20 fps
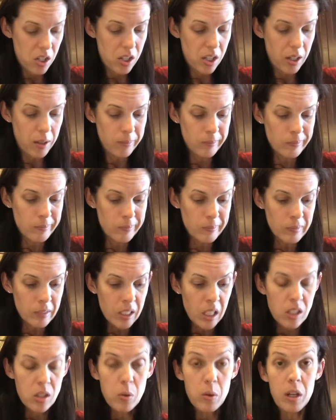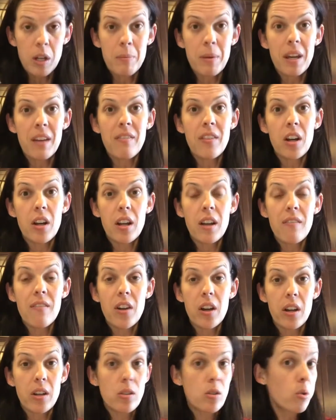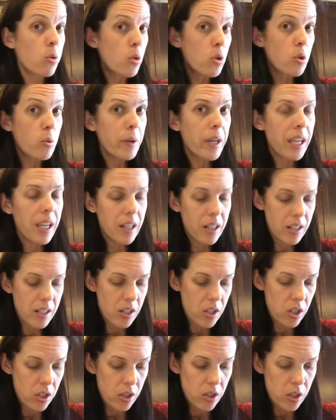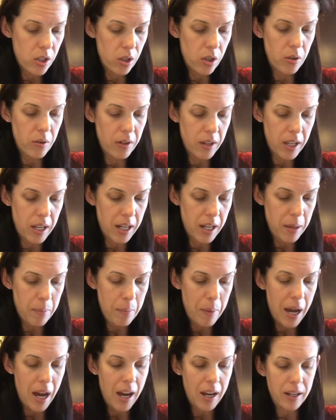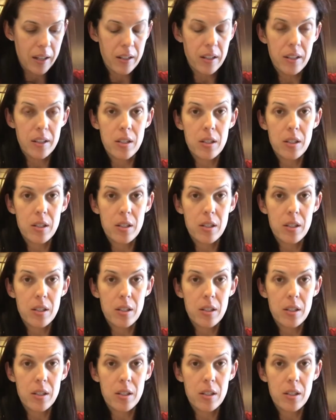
So it's going to be a very, very social week in addition to getting back